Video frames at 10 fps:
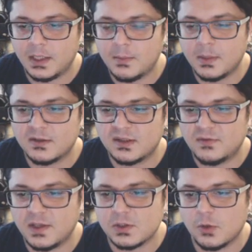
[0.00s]
But number of
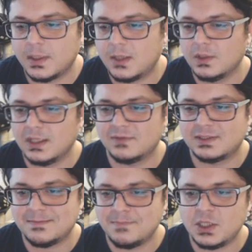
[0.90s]
defense, nobody will
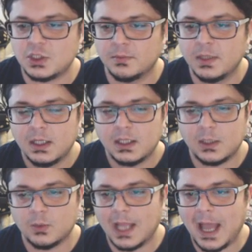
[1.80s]
leave it to medium.
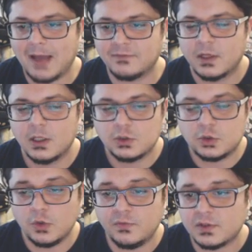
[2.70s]
You will have
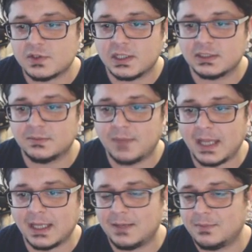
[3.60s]
2 of your center
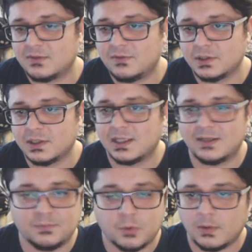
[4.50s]
back and a midfielder,
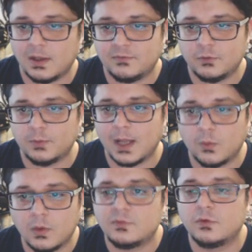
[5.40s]
and probably a
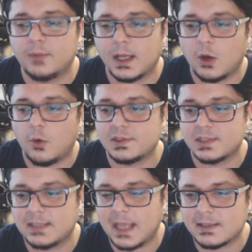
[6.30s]
fullback. One fullback
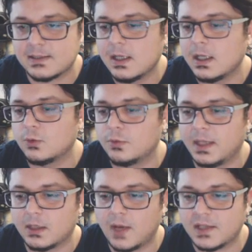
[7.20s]
always attacks and
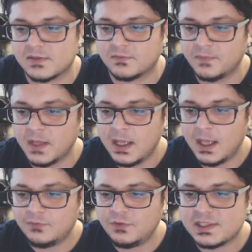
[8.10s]
will be aggressive.
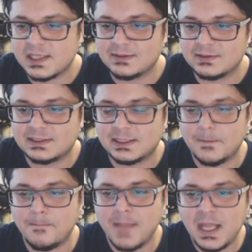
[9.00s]
If you set it
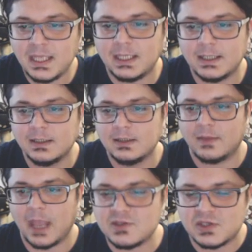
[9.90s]
to many,
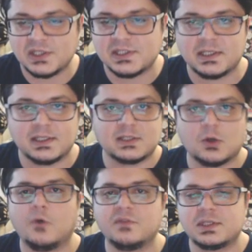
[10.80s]
as you can see, this
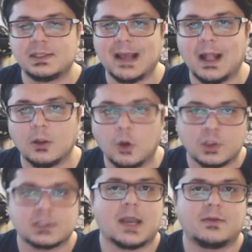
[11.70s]
is obviously a
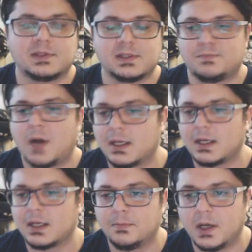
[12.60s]
lockdown. This is
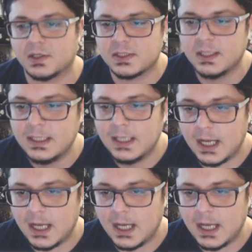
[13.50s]
parking the bus.